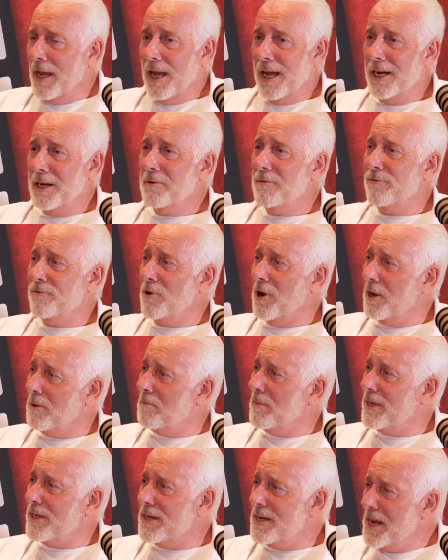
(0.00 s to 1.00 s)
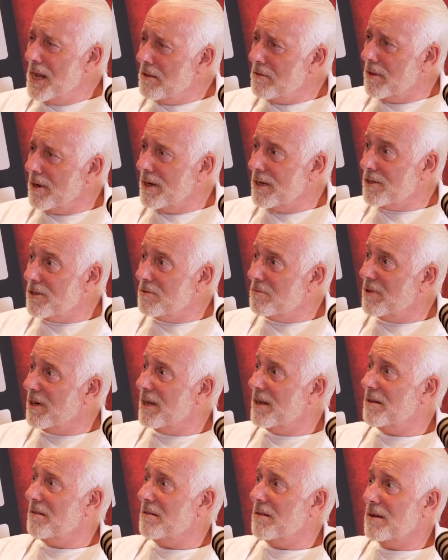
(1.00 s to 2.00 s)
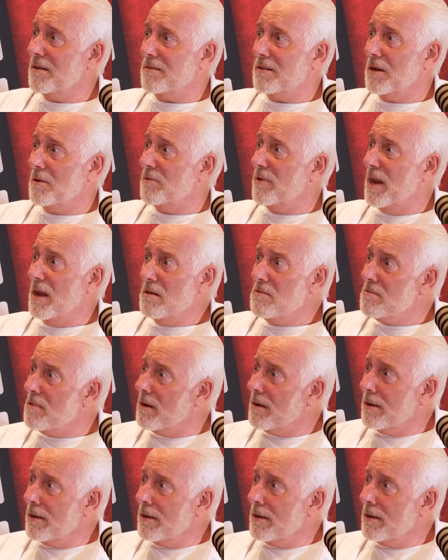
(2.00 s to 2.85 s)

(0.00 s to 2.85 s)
And it frightened me to death. And I said, "Well, I don't know.